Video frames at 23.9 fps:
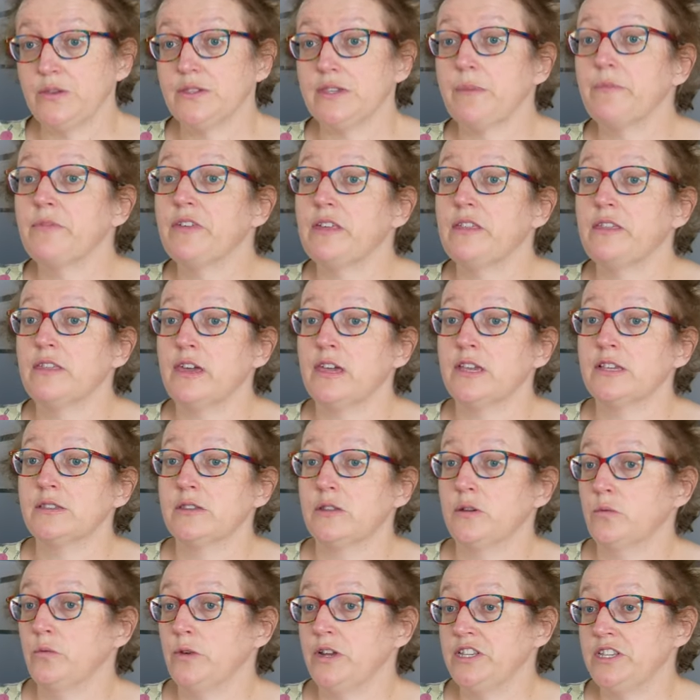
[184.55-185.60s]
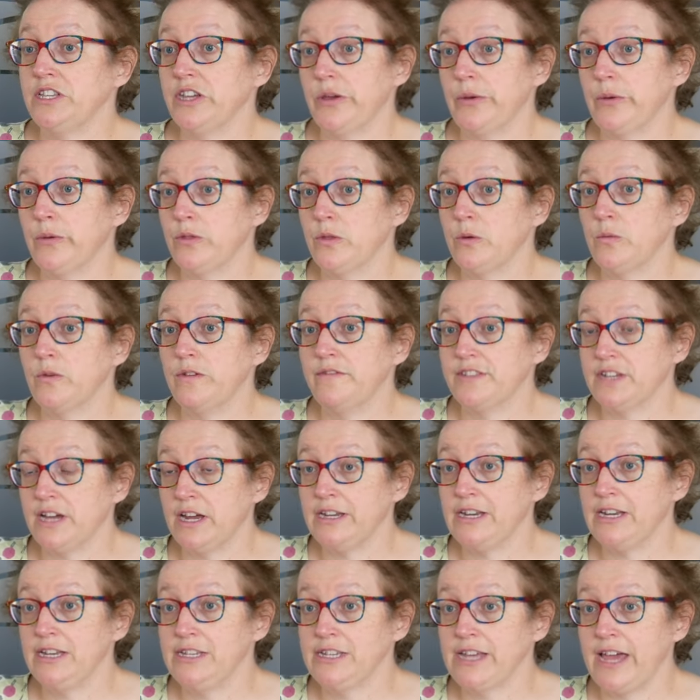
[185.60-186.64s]
some of the things that we do that we've
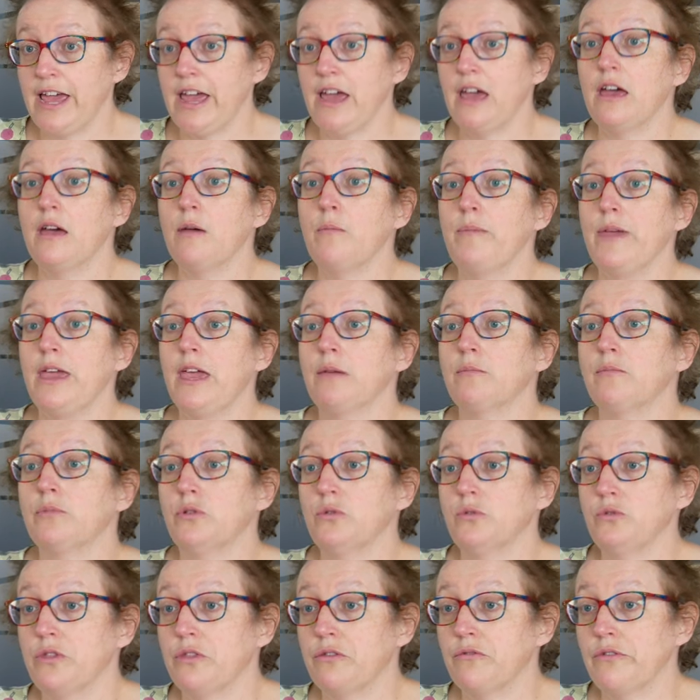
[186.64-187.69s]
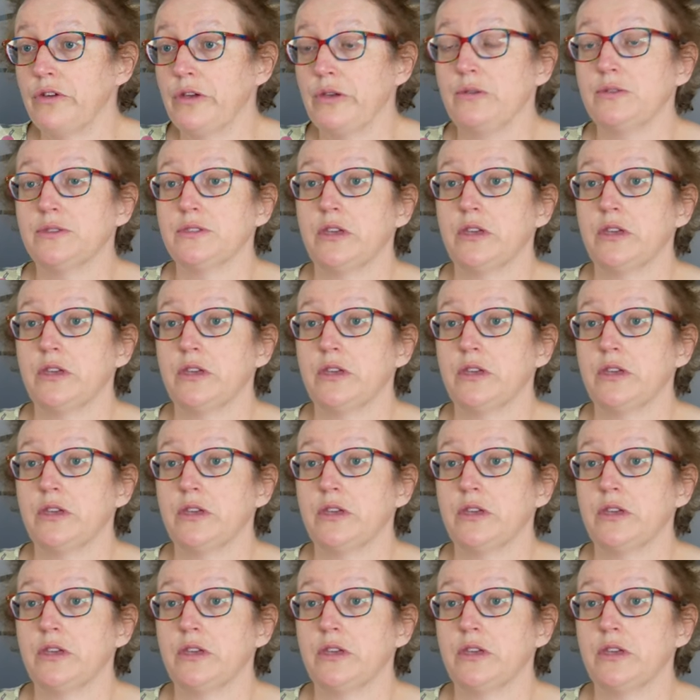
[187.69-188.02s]
done in DARE are being pulled through.